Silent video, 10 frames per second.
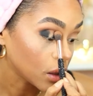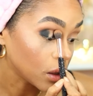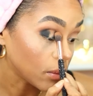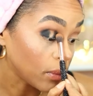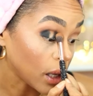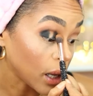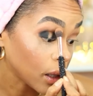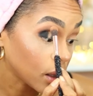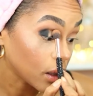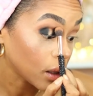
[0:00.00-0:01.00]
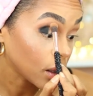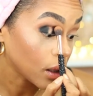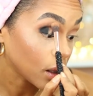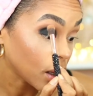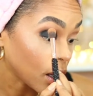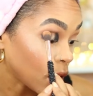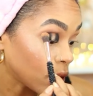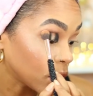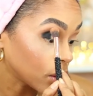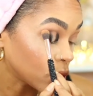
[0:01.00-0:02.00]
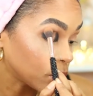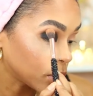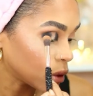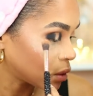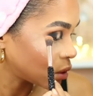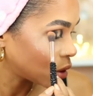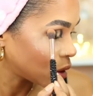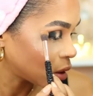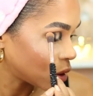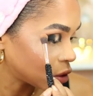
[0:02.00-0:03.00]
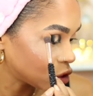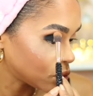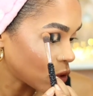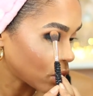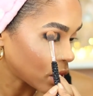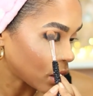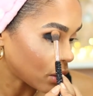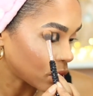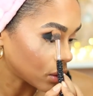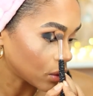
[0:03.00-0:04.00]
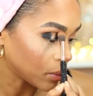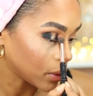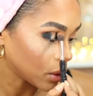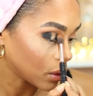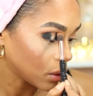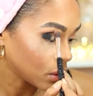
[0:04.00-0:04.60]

the black out a little bit. Smoke it out a little bit.